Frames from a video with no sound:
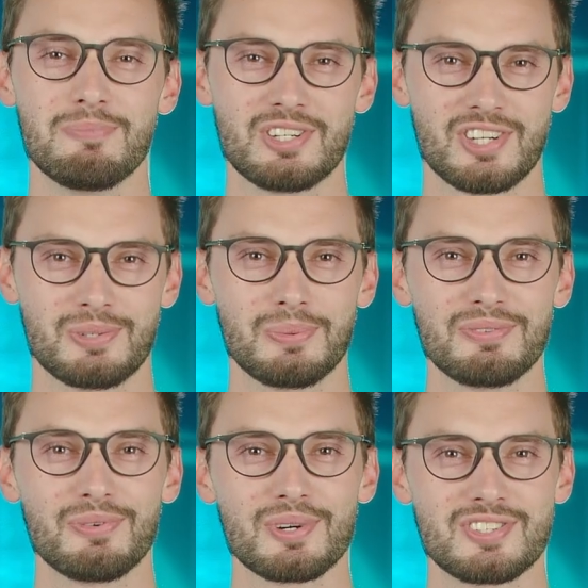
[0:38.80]
of Bitrix
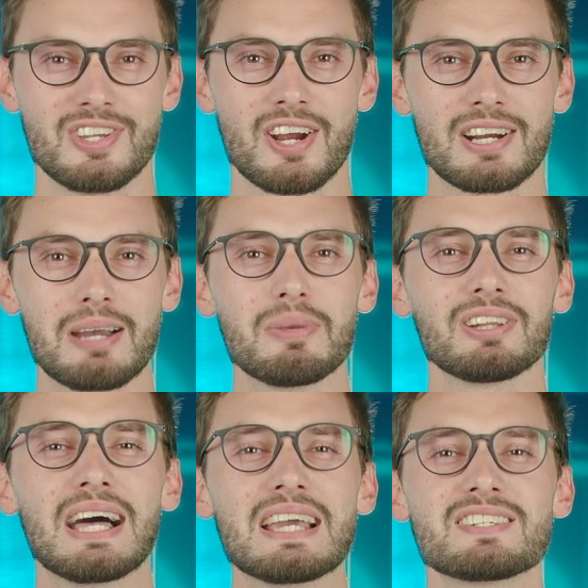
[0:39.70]
twenty-four C R M
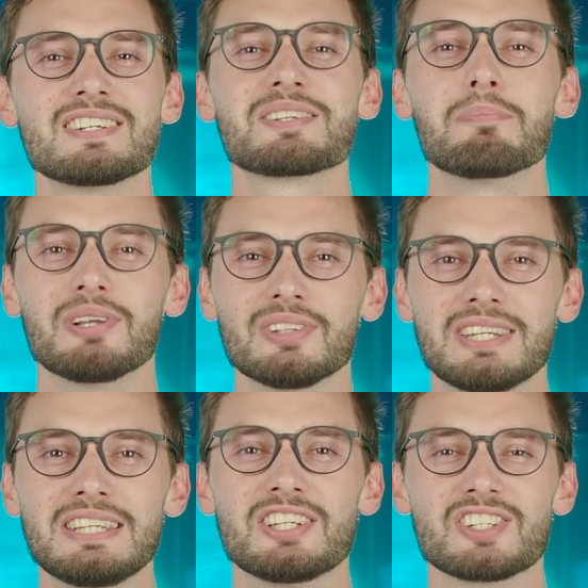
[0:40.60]
lies in its
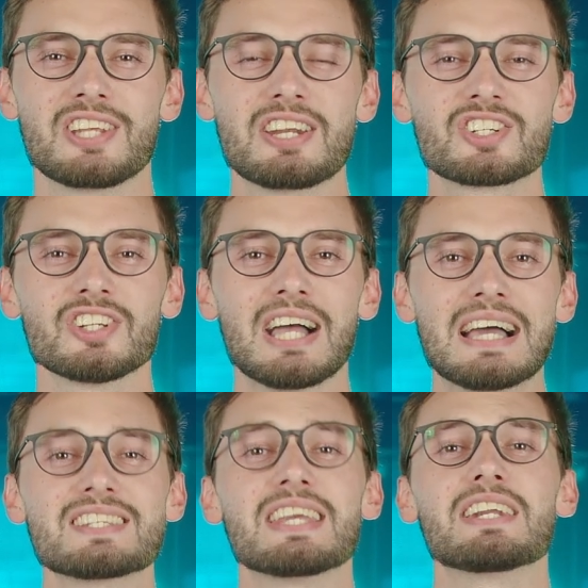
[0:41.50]
ability to
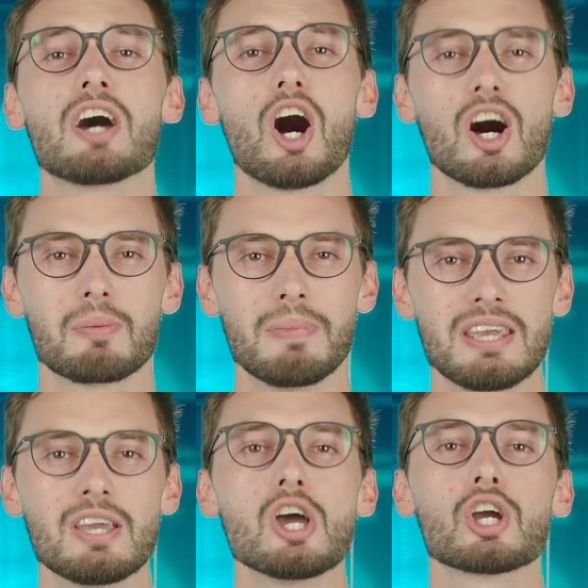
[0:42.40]
centralize and
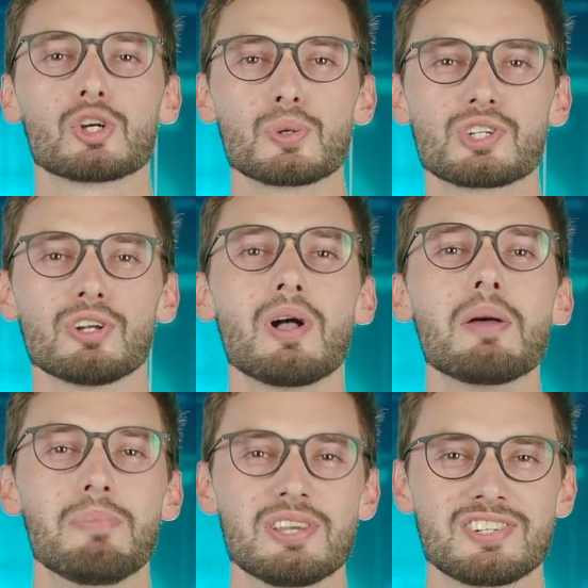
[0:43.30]
automate crucial
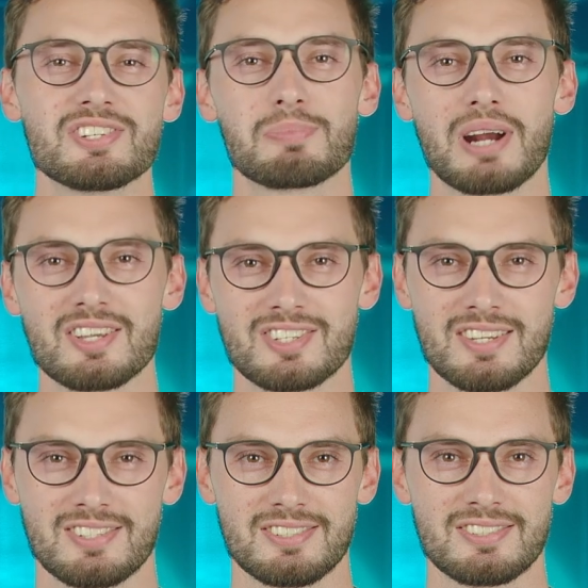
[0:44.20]
business
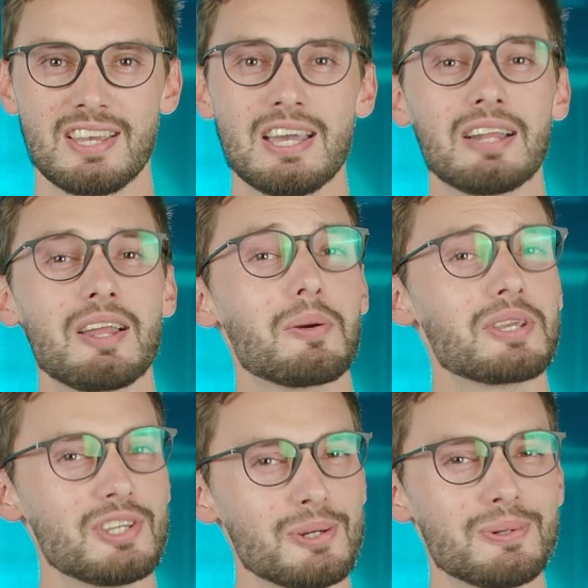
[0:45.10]
processes,
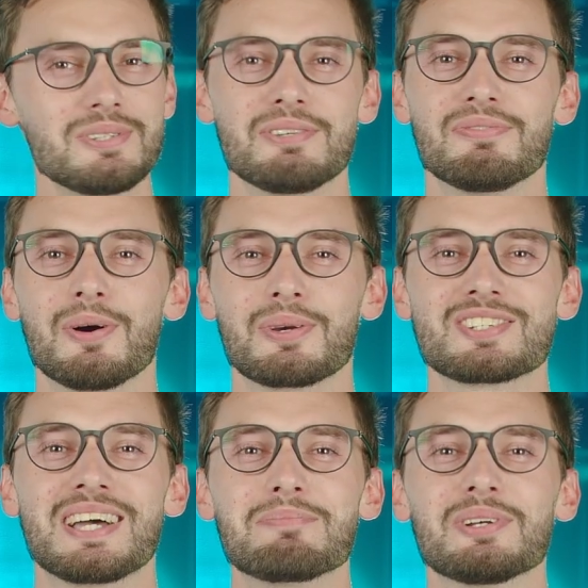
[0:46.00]
allowing you to
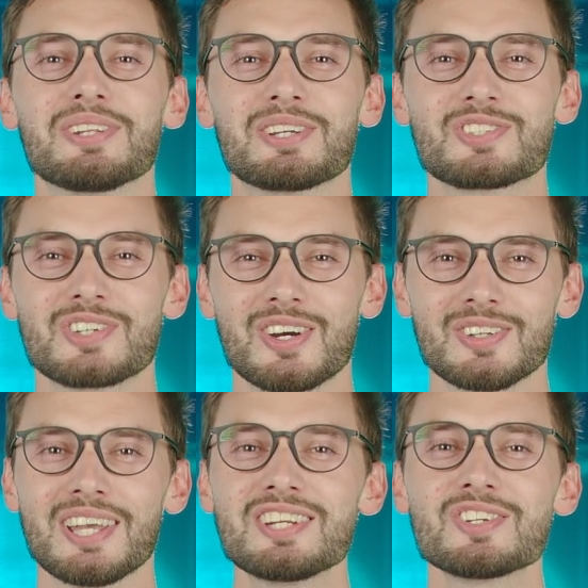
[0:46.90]
focus on building strong
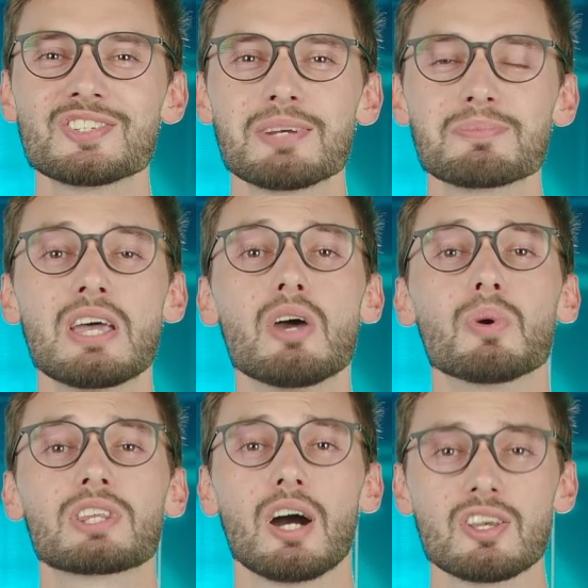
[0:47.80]
relationships
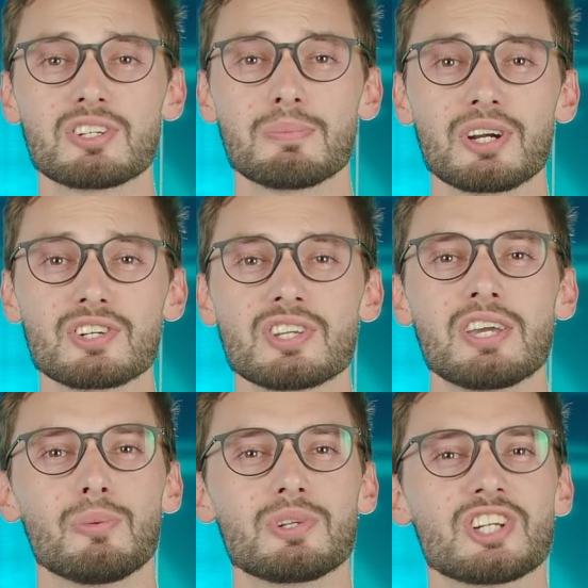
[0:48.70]
with customers.
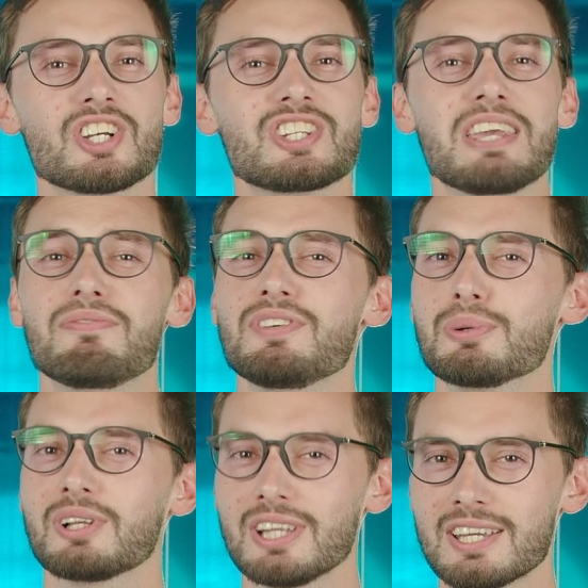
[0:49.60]
With just a few
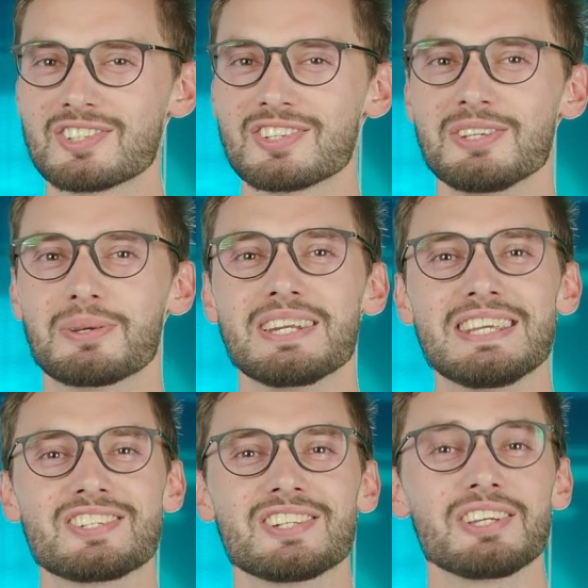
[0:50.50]
clicks, you can
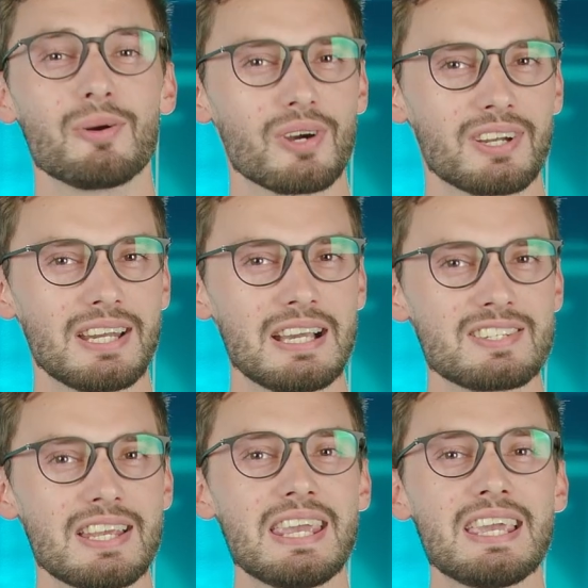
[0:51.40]
easily
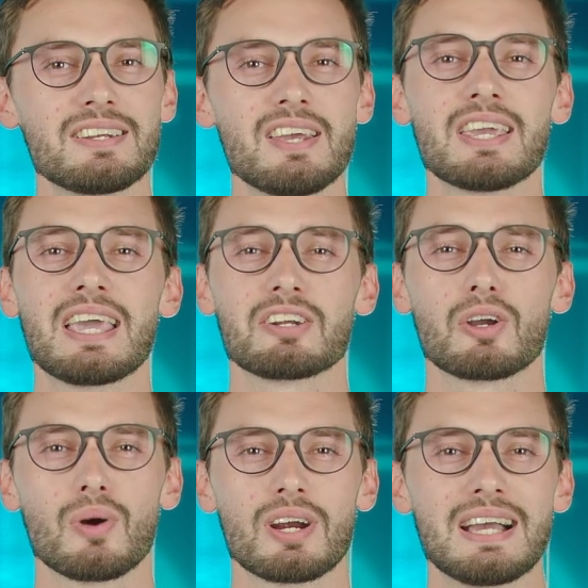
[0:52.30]
organize and
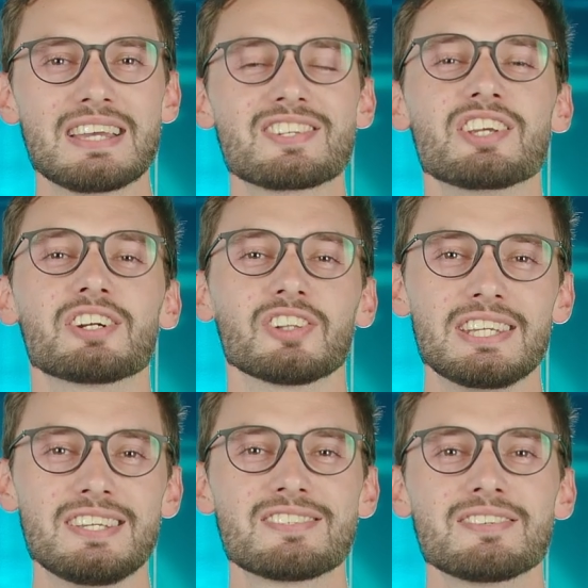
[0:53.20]
categorize your
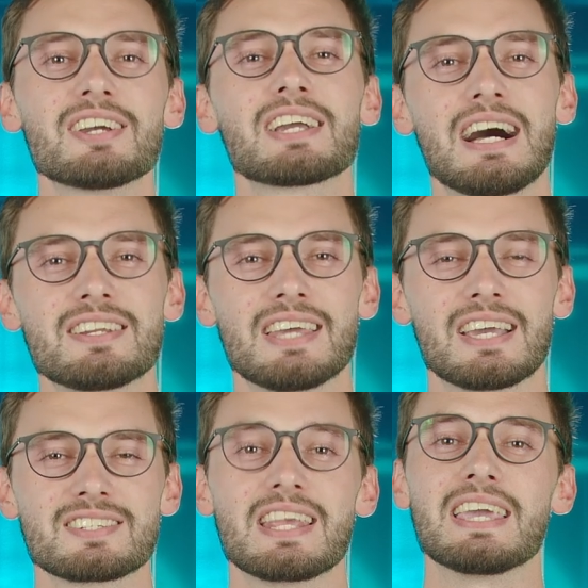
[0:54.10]
leads,
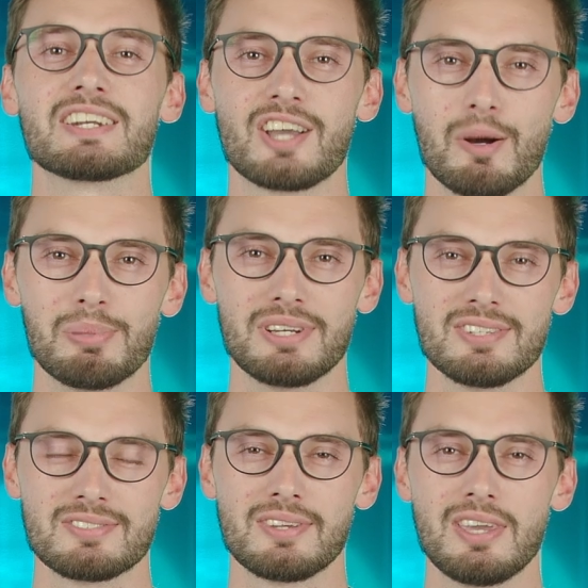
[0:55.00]
contacts, and
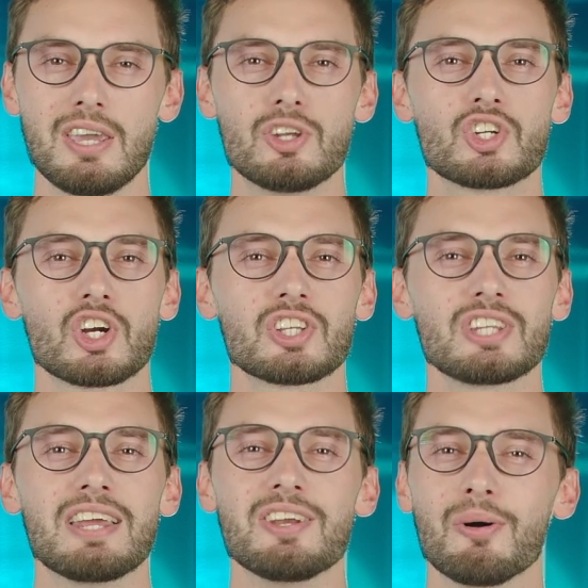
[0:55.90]
companies, ensuring
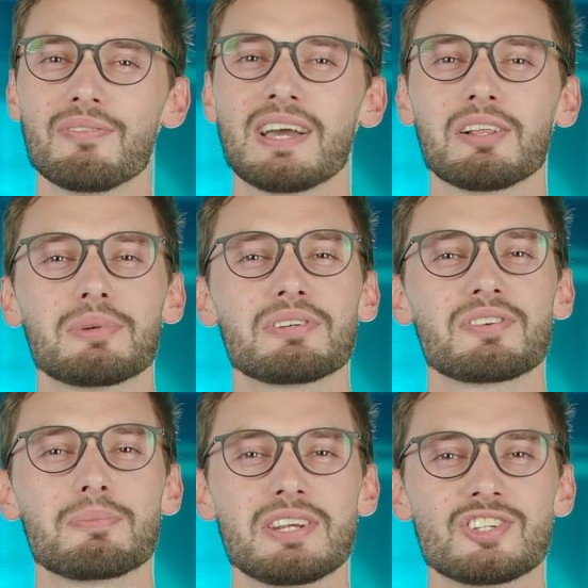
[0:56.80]
that no valuable
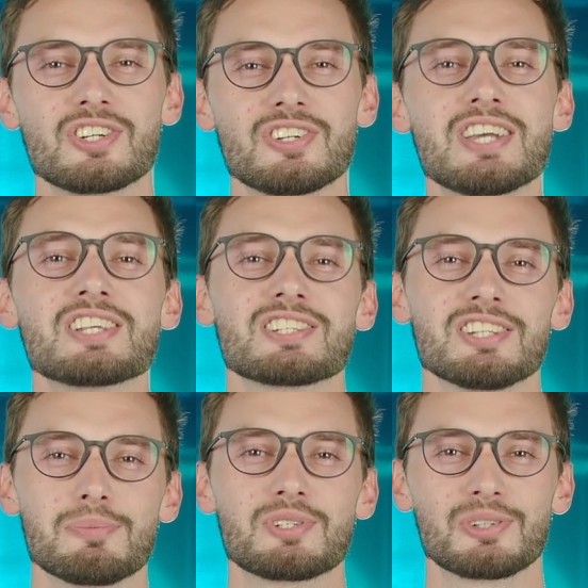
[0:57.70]
information
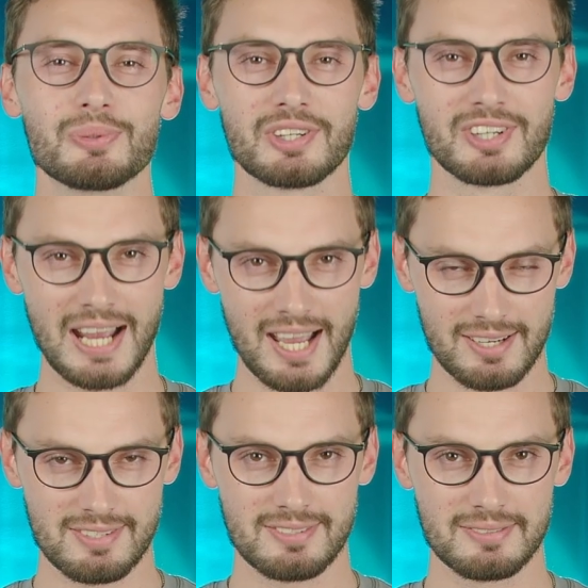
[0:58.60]
slips through the
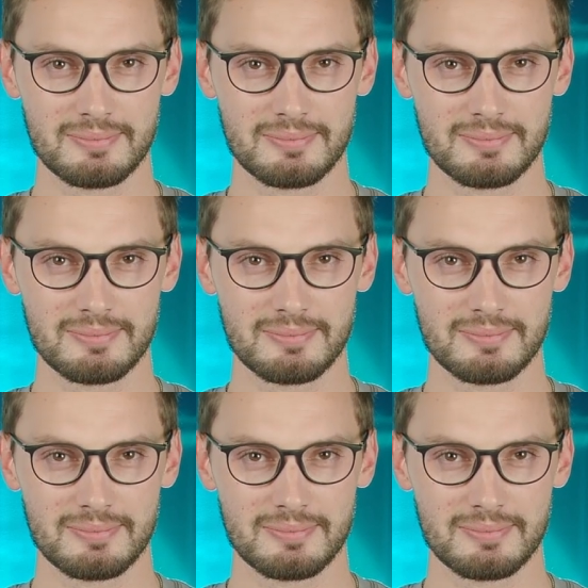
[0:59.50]
cracks.